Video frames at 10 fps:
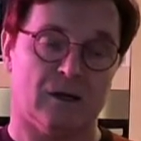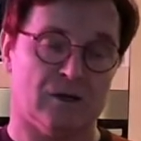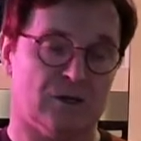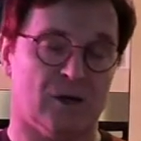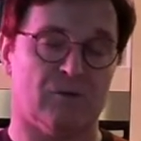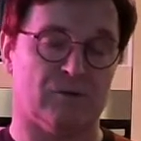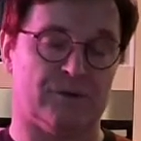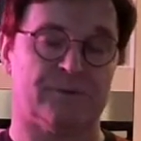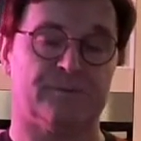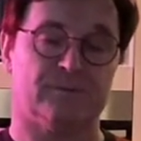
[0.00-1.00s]
Don't
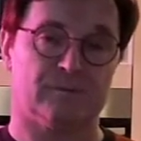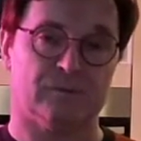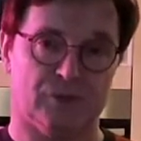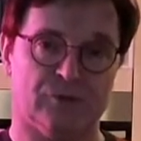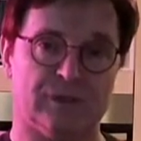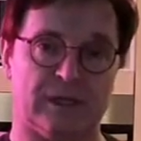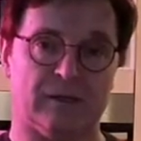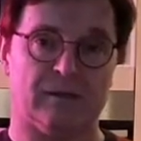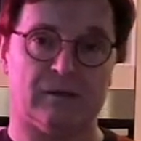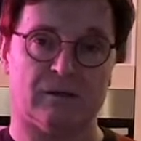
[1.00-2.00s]
use
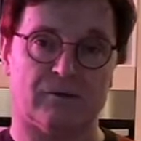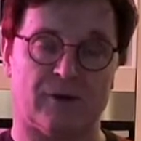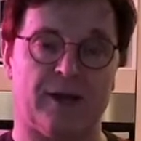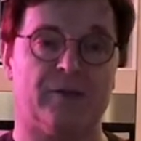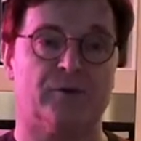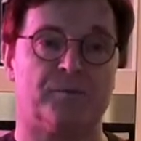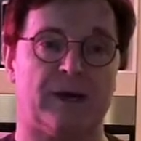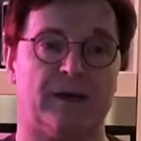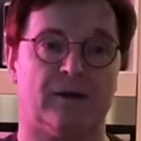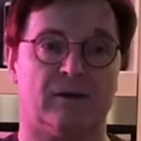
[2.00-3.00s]
it. Try to use
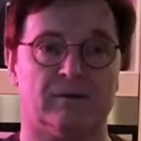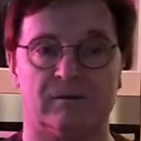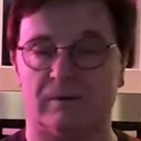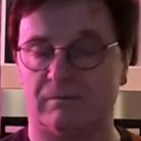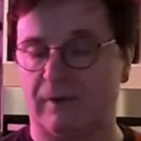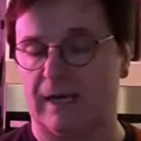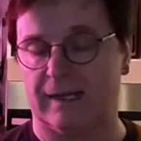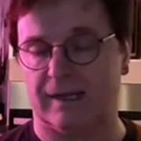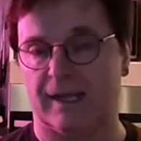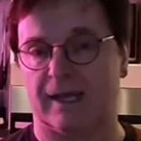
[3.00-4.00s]
Panadol,
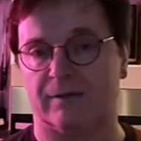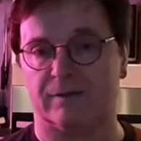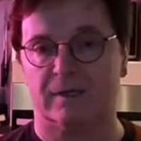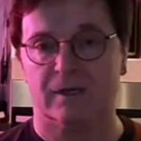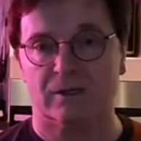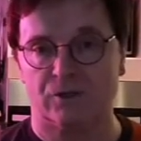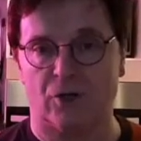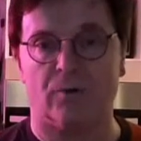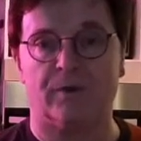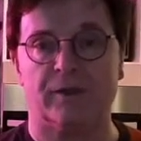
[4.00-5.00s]
anything else.
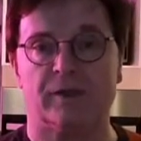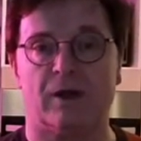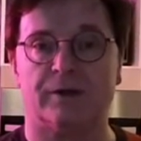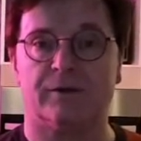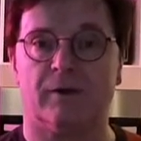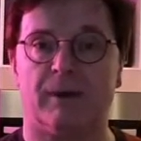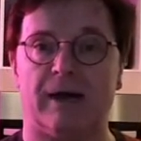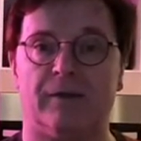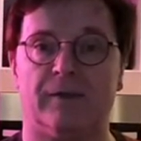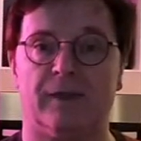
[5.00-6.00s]
Talk with your doctor
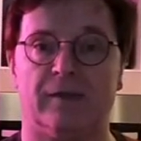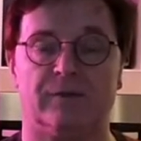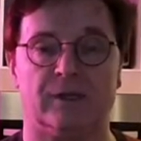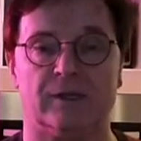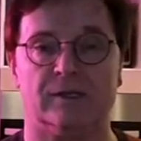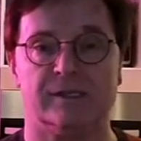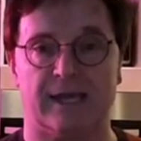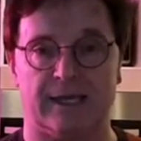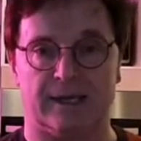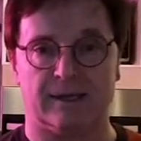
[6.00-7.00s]
about the things that you can
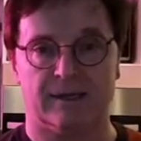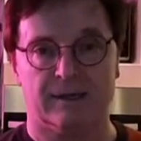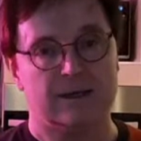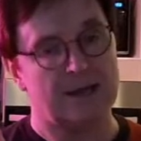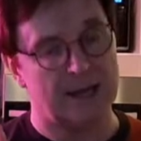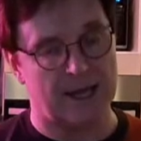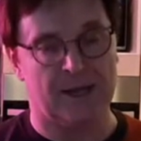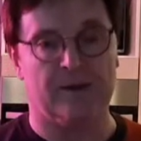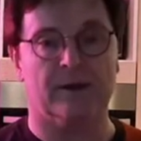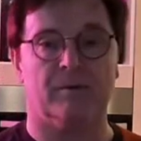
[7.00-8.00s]
take
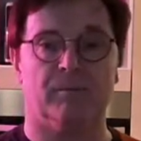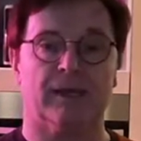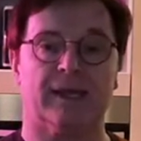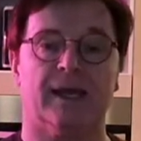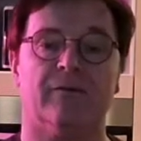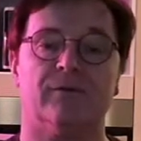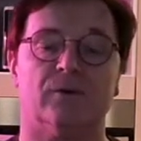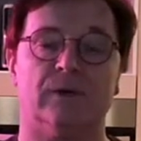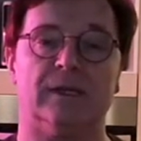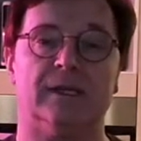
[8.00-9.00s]
and, and be careful
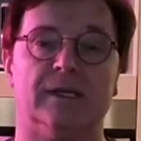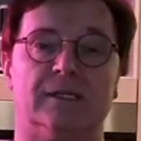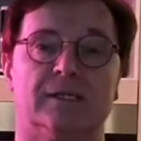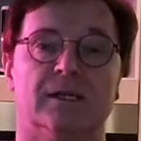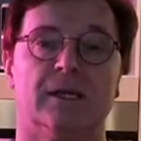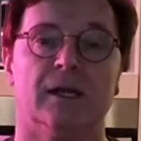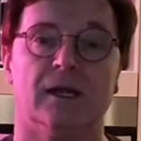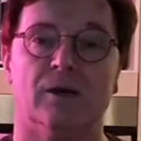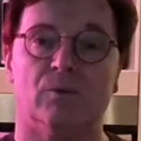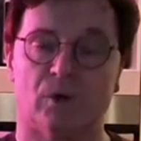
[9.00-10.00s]
with this.
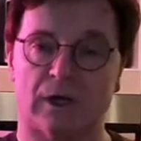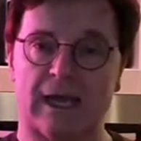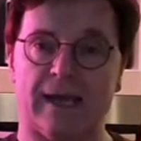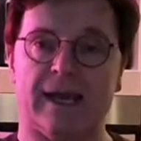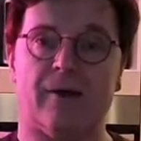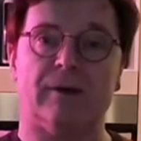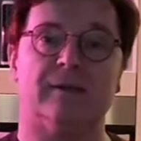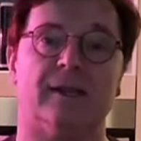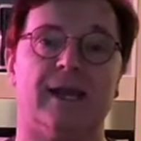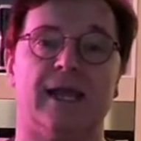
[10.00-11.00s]
We'll get now into
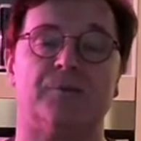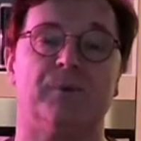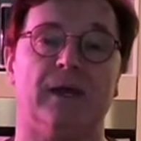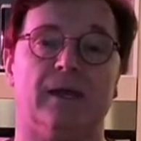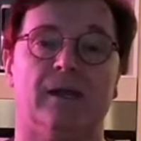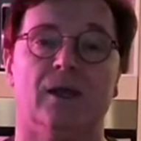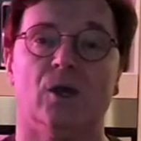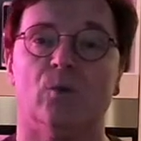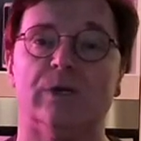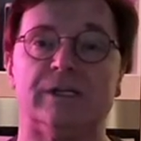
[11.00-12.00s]
the next bit,
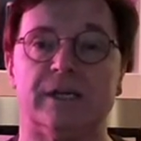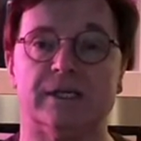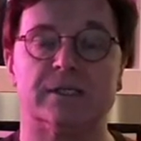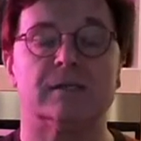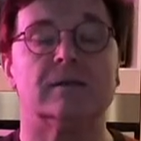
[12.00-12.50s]
which is